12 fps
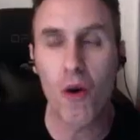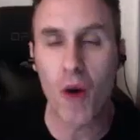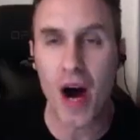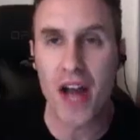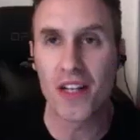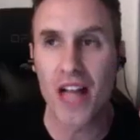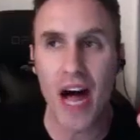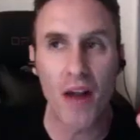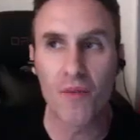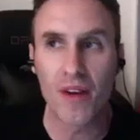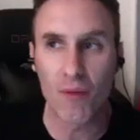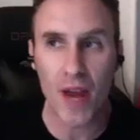on a lot
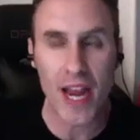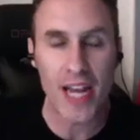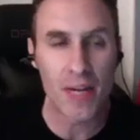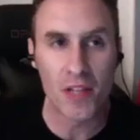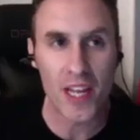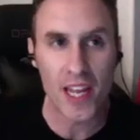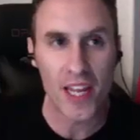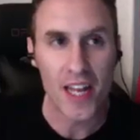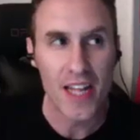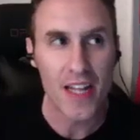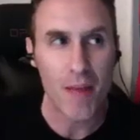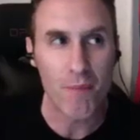randomly
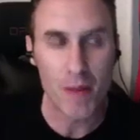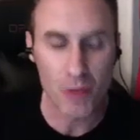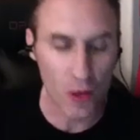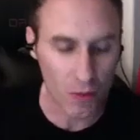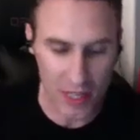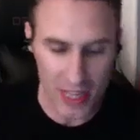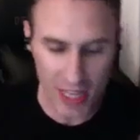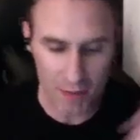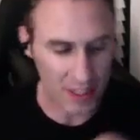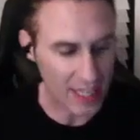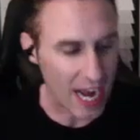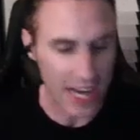that people don't really think of,
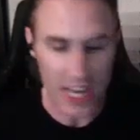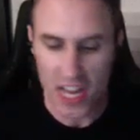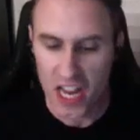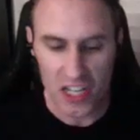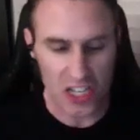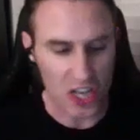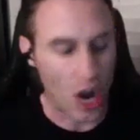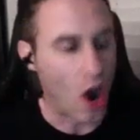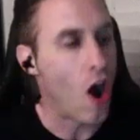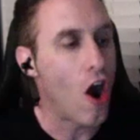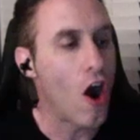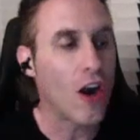but God, just a
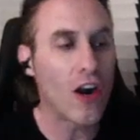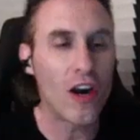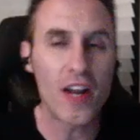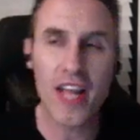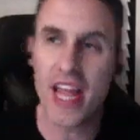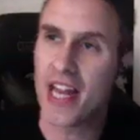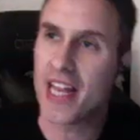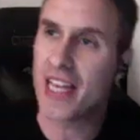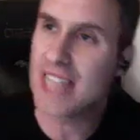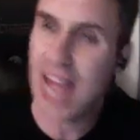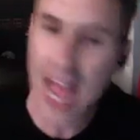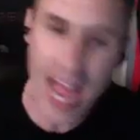hard-hitting
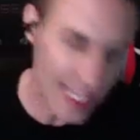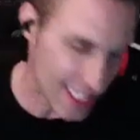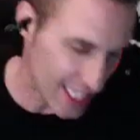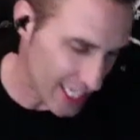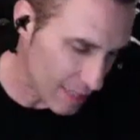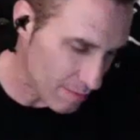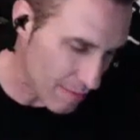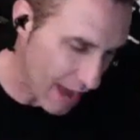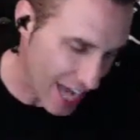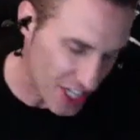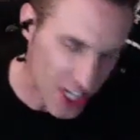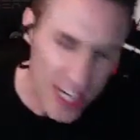tag team
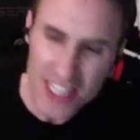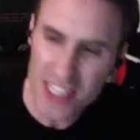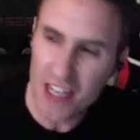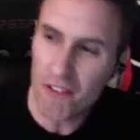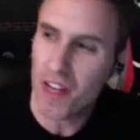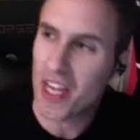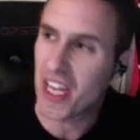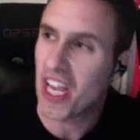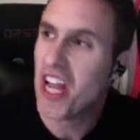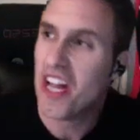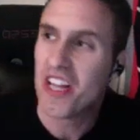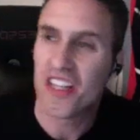match. Stuff like
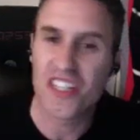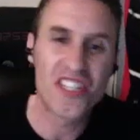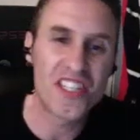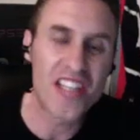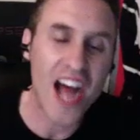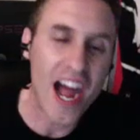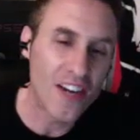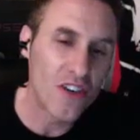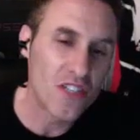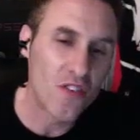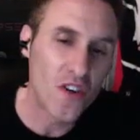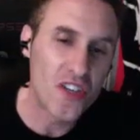the
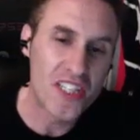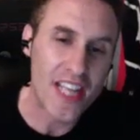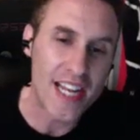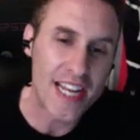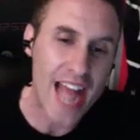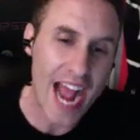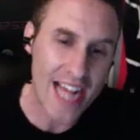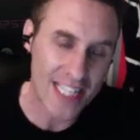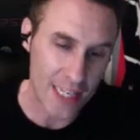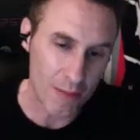Steiners versus the Nasty